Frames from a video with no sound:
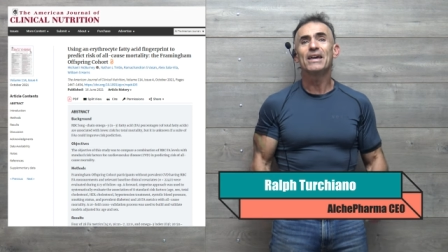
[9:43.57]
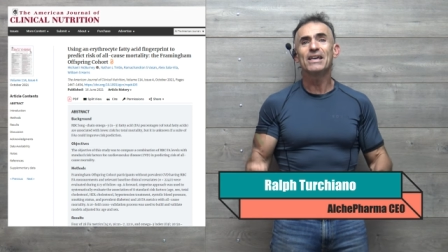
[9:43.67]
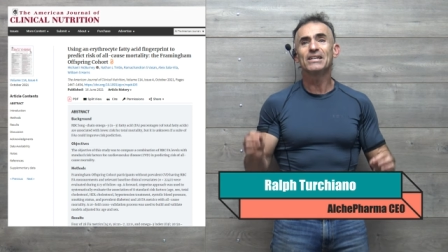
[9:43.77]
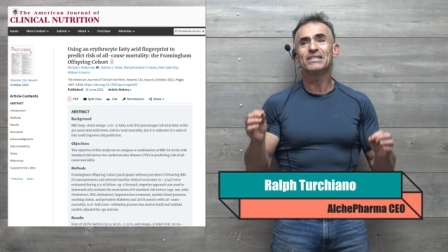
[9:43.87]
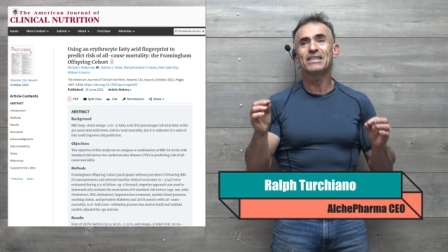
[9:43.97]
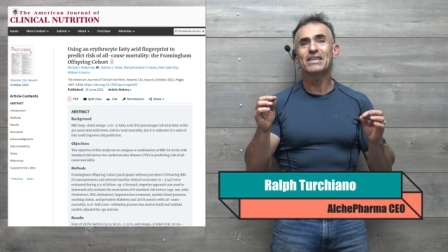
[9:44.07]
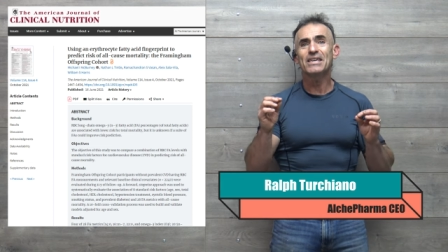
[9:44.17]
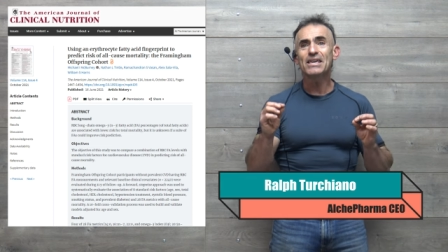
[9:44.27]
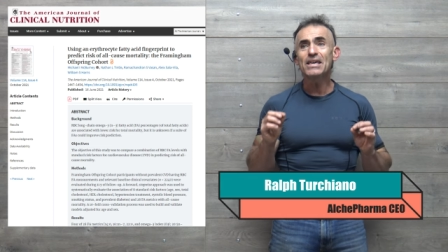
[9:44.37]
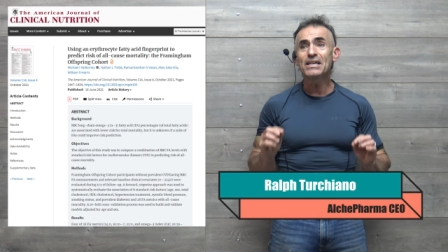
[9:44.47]
is the
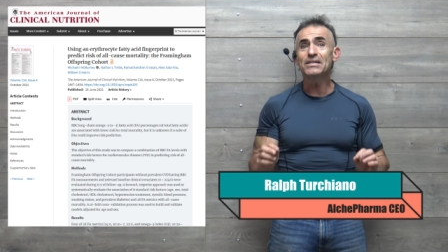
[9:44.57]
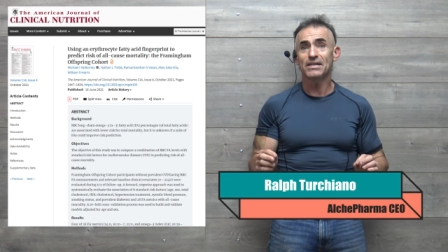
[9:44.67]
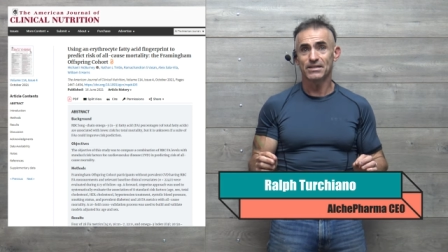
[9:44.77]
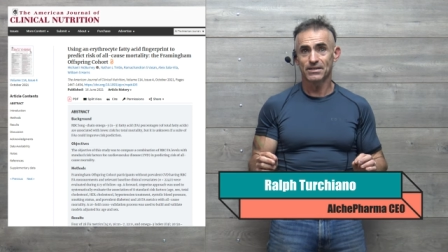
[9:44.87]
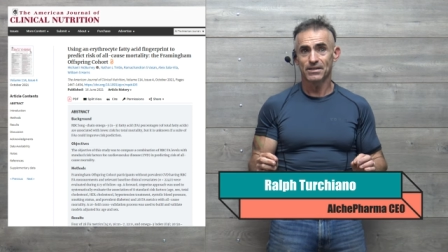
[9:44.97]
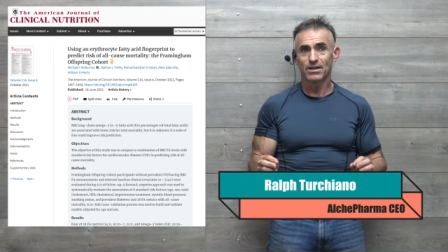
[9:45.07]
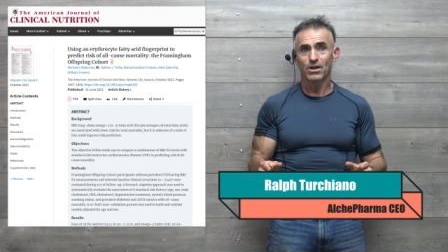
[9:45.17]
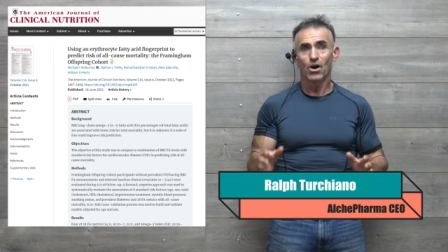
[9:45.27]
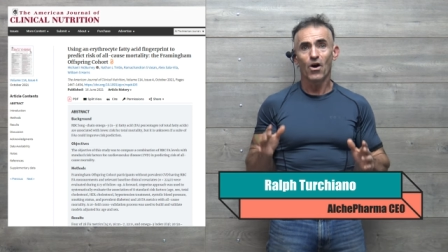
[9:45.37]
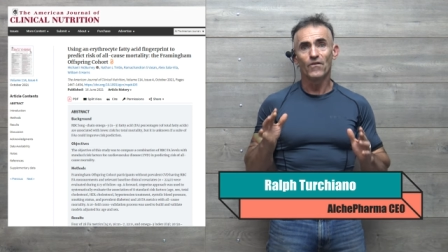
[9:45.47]
easiest
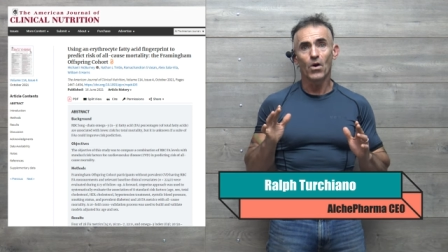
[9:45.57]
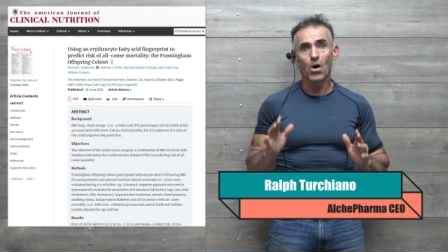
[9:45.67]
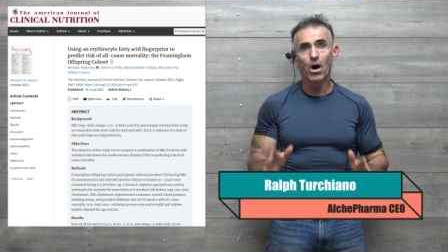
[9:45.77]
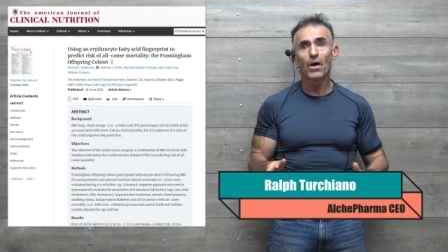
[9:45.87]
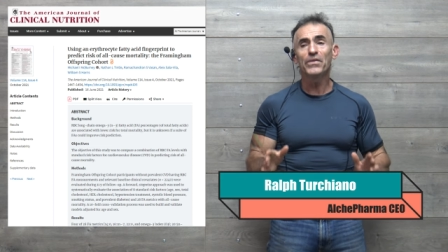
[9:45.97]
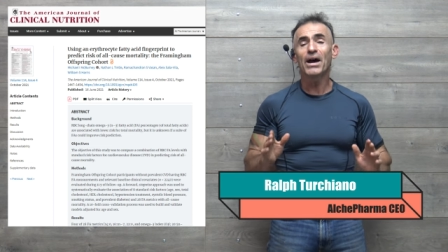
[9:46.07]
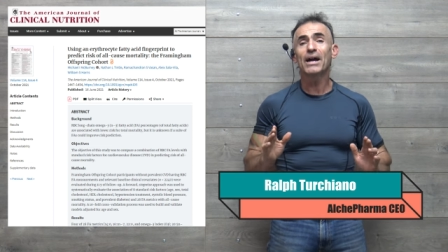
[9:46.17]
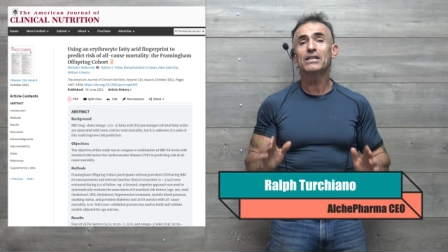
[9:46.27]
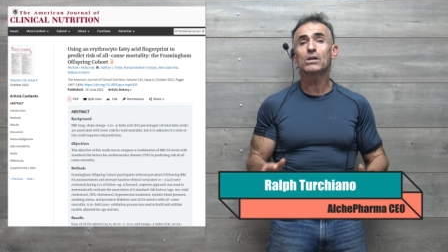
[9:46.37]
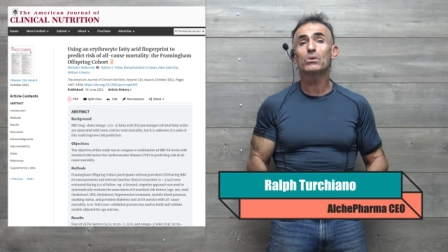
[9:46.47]
of all
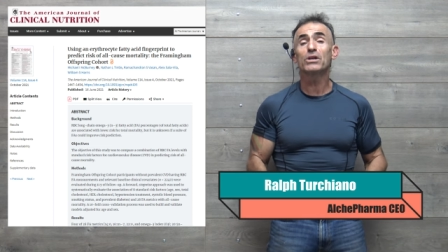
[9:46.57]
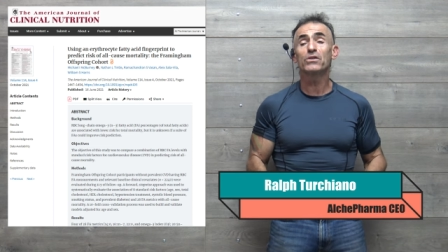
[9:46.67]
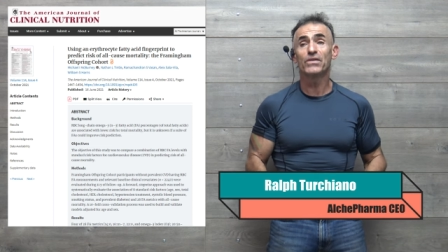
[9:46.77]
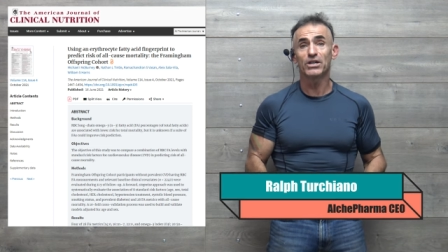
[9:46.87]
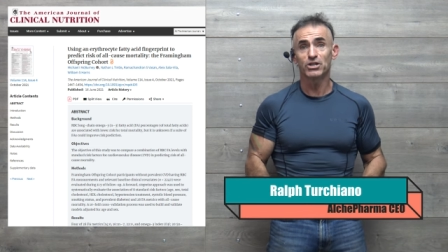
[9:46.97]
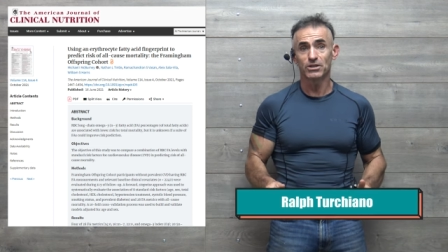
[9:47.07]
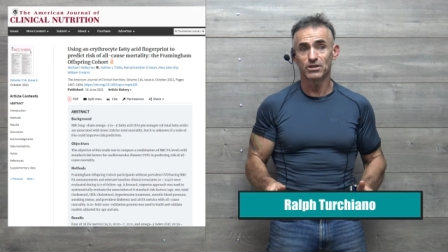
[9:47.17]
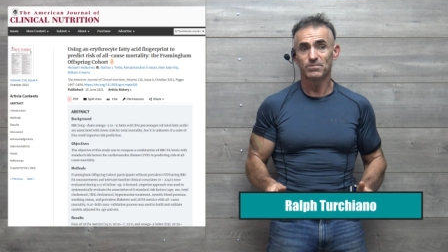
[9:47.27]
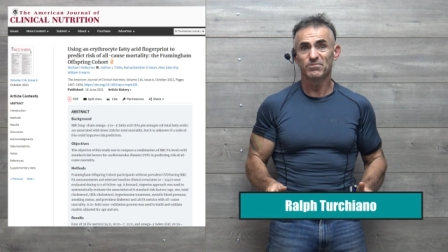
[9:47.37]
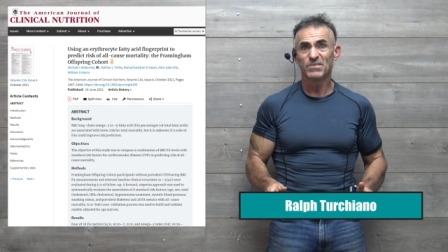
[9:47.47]
dietary interventions.